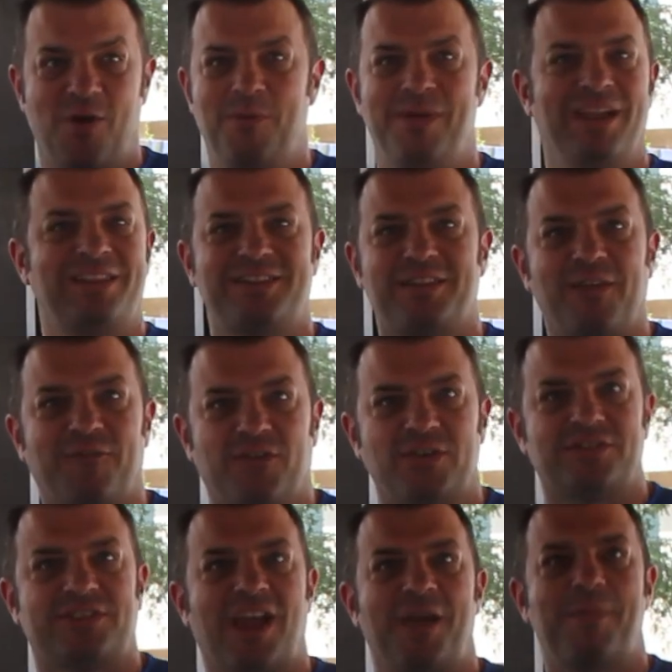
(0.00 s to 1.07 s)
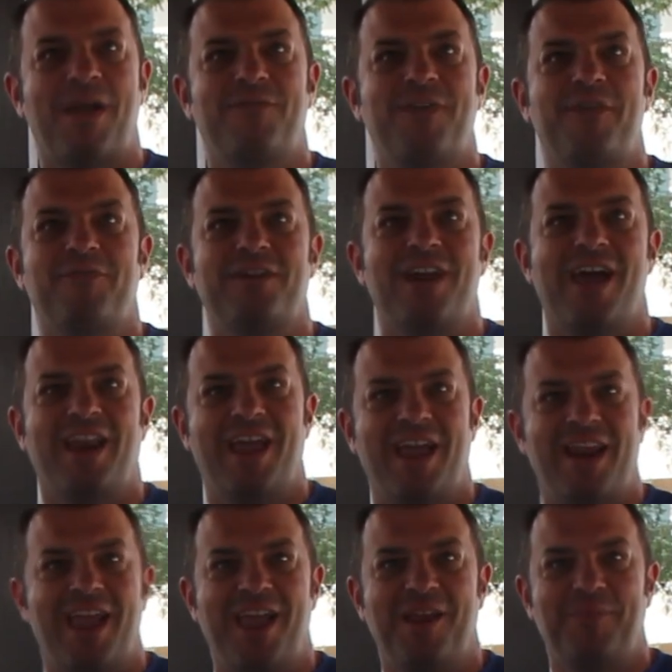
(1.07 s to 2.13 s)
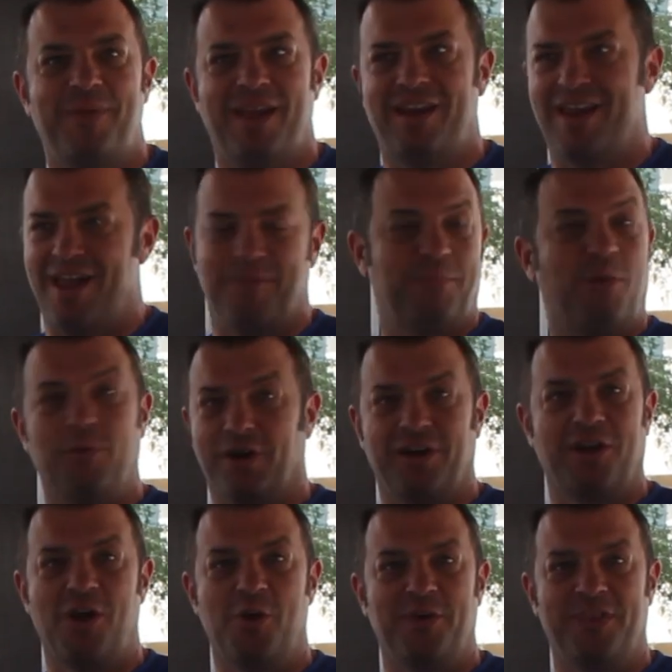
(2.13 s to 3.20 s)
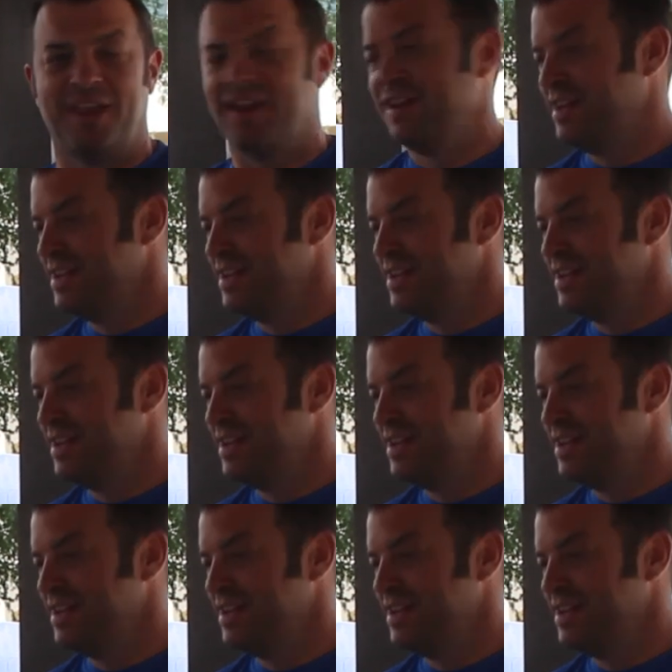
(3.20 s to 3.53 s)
Oh my, it's the first time I've ever not had a headband on, but we're gonna go with it.